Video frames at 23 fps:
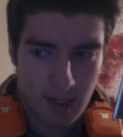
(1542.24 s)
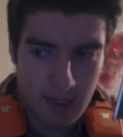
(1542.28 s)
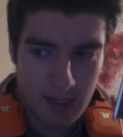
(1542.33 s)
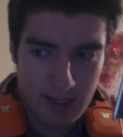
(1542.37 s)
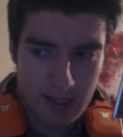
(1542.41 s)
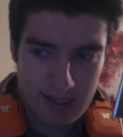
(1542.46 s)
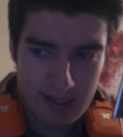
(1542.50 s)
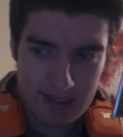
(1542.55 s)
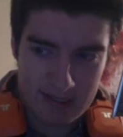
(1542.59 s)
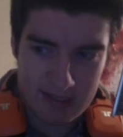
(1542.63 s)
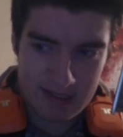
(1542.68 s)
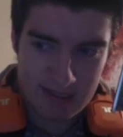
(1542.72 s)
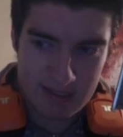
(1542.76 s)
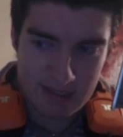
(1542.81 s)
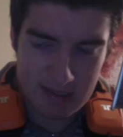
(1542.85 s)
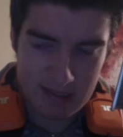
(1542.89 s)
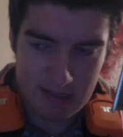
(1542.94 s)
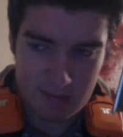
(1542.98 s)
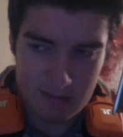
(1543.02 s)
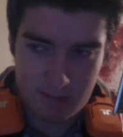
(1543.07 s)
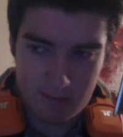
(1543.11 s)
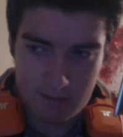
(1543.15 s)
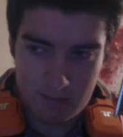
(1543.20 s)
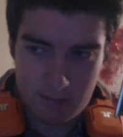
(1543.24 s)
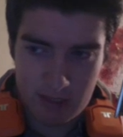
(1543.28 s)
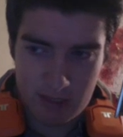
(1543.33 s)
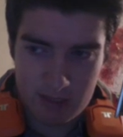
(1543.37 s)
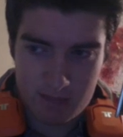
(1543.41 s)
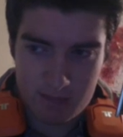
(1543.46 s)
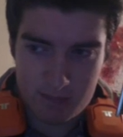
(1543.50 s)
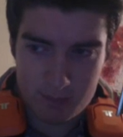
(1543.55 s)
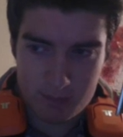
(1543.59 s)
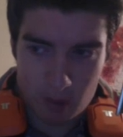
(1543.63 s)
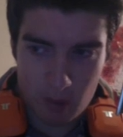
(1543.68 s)
it's
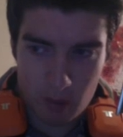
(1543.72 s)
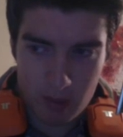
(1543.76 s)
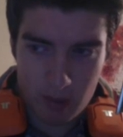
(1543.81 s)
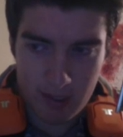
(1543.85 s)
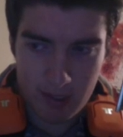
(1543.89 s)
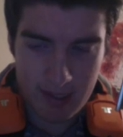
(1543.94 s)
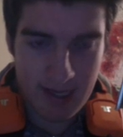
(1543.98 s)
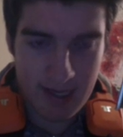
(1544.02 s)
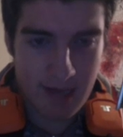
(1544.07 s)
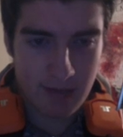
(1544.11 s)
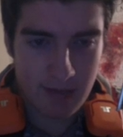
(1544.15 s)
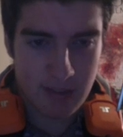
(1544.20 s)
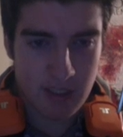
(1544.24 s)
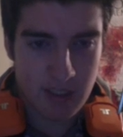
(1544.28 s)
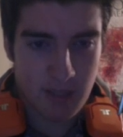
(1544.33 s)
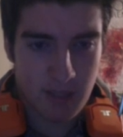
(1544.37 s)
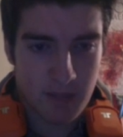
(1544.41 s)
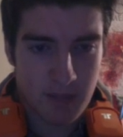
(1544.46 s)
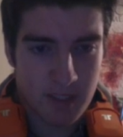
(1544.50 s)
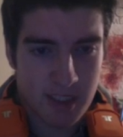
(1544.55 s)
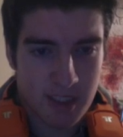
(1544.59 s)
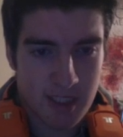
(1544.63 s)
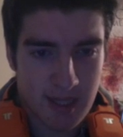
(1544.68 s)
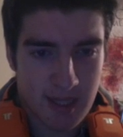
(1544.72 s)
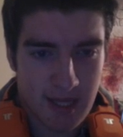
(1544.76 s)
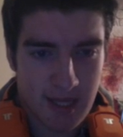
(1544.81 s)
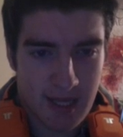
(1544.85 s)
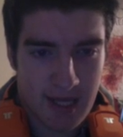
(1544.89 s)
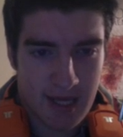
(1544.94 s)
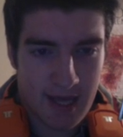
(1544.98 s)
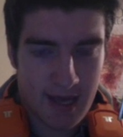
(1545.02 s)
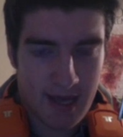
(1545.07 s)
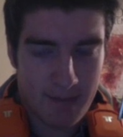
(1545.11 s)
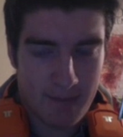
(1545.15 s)
it's broken down so much that they
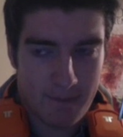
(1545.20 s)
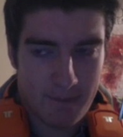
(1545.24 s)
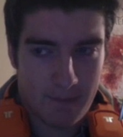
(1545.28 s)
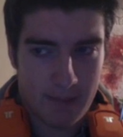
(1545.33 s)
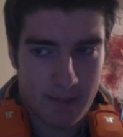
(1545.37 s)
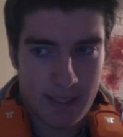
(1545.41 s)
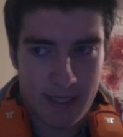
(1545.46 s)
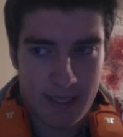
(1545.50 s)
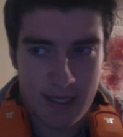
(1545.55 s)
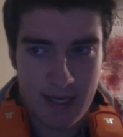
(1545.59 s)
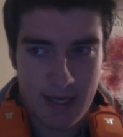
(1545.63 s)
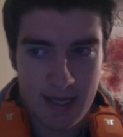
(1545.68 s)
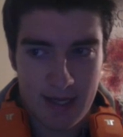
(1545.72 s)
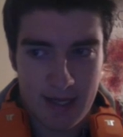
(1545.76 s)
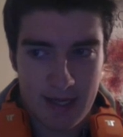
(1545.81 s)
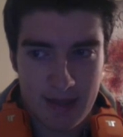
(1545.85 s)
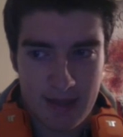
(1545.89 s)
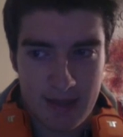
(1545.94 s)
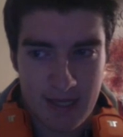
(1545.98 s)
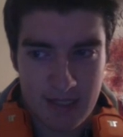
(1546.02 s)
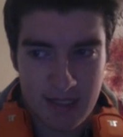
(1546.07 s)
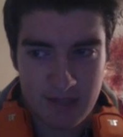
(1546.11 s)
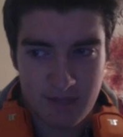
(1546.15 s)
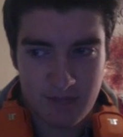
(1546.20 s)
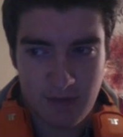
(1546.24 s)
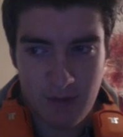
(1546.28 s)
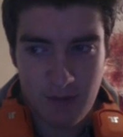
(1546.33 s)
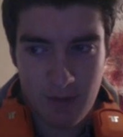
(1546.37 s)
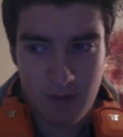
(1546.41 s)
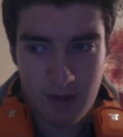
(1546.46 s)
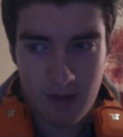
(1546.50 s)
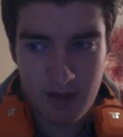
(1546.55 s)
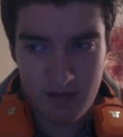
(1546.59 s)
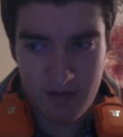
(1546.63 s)
can't play it, and that's
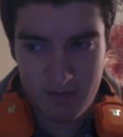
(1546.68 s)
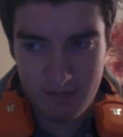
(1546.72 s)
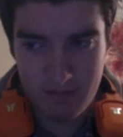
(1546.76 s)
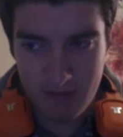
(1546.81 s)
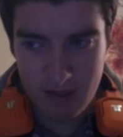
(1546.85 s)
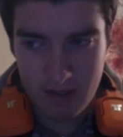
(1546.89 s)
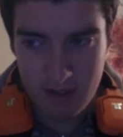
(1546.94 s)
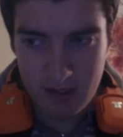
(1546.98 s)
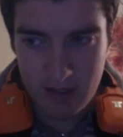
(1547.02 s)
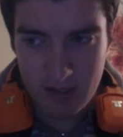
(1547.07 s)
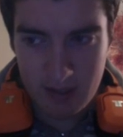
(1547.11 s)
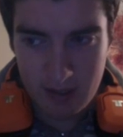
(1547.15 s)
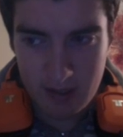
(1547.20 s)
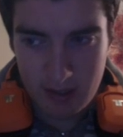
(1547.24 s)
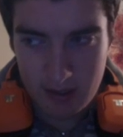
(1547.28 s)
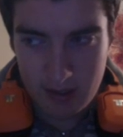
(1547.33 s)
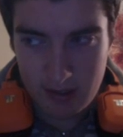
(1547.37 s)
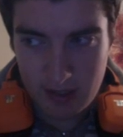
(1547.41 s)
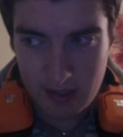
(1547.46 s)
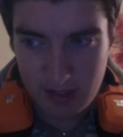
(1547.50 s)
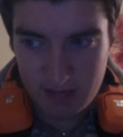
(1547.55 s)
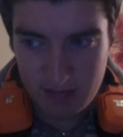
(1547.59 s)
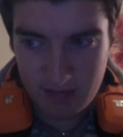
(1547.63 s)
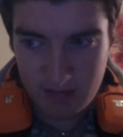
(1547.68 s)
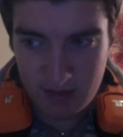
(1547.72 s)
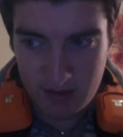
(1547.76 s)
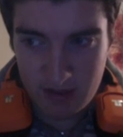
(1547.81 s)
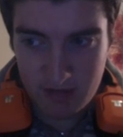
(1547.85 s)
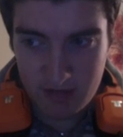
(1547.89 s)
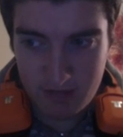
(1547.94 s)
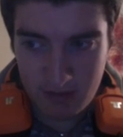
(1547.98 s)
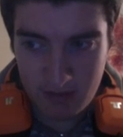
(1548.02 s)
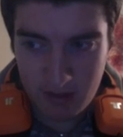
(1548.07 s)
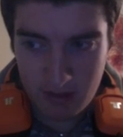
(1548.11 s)
fair enough that's fair
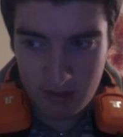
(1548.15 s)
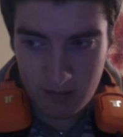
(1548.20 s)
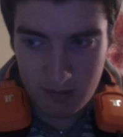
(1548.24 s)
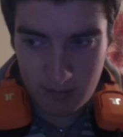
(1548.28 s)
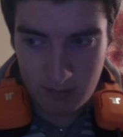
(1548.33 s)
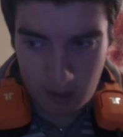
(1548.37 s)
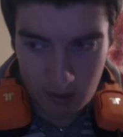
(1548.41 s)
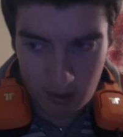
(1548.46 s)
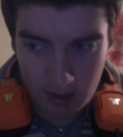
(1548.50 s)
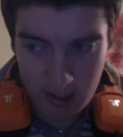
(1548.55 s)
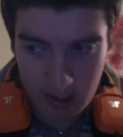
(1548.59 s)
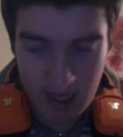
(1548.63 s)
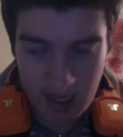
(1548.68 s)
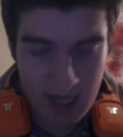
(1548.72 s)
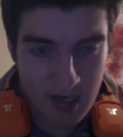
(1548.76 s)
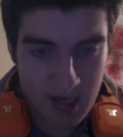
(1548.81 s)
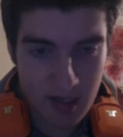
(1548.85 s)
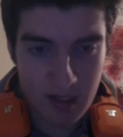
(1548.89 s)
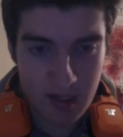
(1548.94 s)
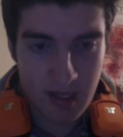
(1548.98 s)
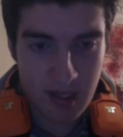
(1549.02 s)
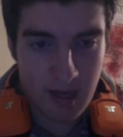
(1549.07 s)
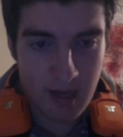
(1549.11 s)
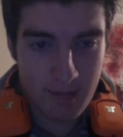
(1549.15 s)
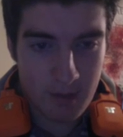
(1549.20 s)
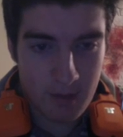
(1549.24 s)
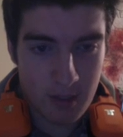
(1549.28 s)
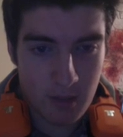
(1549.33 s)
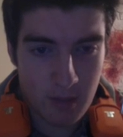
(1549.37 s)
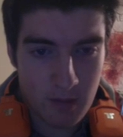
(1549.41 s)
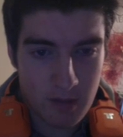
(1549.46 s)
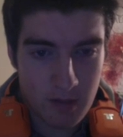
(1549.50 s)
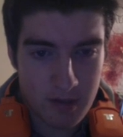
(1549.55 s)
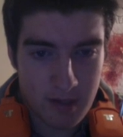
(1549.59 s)
enough. You you can hate on the game all
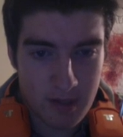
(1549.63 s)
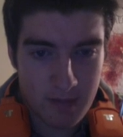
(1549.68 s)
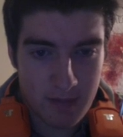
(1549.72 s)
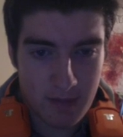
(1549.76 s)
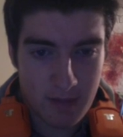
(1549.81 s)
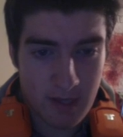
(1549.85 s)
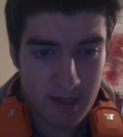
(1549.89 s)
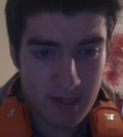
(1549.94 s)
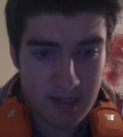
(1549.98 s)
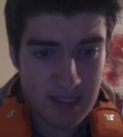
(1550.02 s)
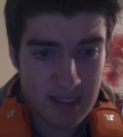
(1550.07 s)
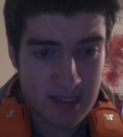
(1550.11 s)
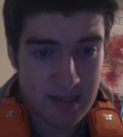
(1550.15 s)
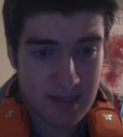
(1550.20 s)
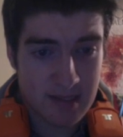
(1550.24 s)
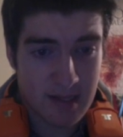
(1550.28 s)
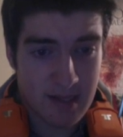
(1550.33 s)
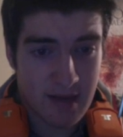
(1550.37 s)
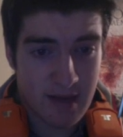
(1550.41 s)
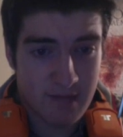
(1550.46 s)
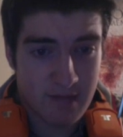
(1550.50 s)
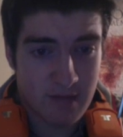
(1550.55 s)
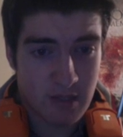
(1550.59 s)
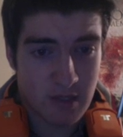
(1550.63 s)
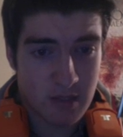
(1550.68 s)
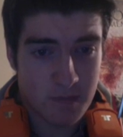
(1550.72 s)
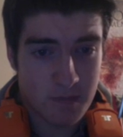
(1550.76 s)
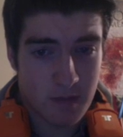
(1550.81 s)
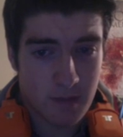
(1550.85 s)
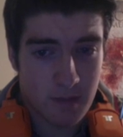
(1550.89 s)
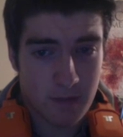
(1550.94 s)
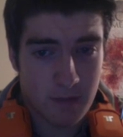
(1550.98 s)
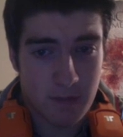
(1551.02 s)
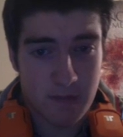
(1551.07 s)
you want then, but I didn't have those
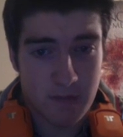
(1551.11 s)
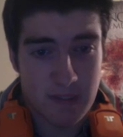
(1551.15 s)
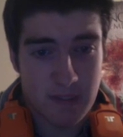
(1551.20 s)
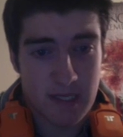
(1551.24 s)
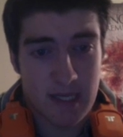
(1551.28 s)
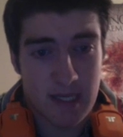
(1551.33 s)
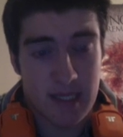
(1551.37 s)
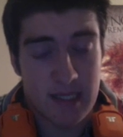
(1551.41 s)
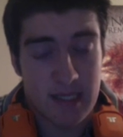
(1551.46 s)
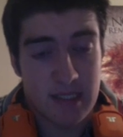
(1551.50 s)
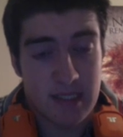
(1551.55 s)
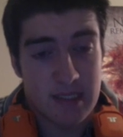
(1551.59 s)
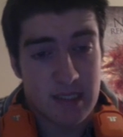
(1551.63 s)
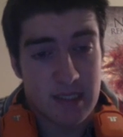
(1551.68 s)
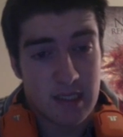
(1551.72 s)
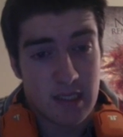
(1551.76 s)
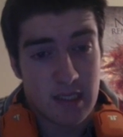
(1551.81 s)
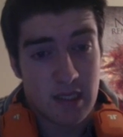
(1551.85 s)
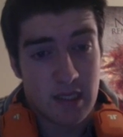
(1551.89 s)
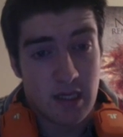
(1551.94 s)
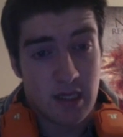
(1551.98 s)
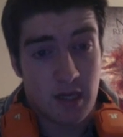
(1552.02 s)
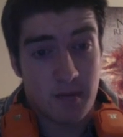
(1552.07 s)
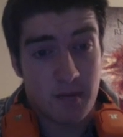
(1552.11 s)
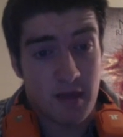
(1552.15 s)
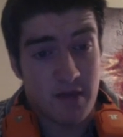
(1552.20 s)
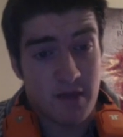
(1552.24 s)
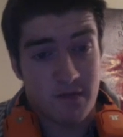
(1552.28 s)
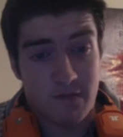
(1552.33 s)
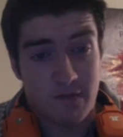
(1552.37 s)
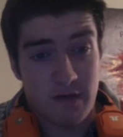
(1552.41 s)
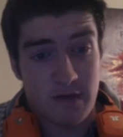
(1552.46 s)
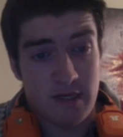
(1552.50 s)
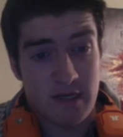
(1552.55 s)
problems, and I'm
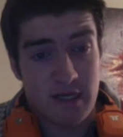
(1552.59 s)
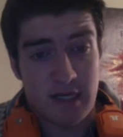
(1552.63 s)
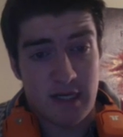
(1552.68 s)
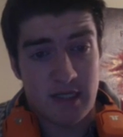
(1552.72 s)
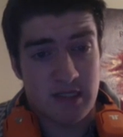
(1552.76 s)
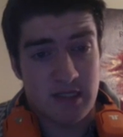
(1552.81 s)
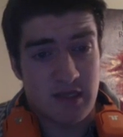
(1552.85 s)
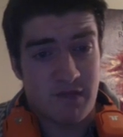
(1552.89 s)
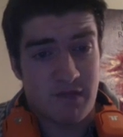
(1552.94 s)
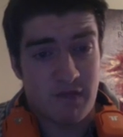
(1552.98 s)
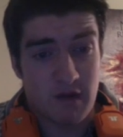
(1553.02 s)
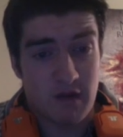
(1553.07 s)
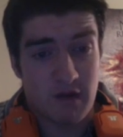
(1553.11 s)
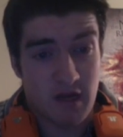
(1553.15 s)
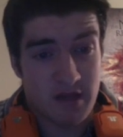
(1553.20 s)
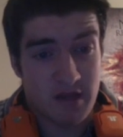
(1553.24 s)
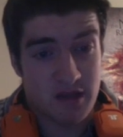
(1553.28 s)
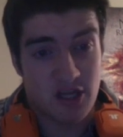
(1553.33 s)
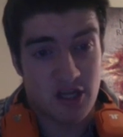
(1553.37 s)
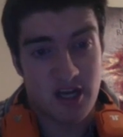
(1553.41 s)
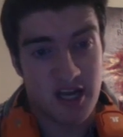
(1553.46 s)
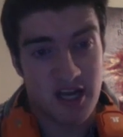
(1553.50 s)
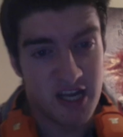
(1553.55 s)
getting free DLC for nothing.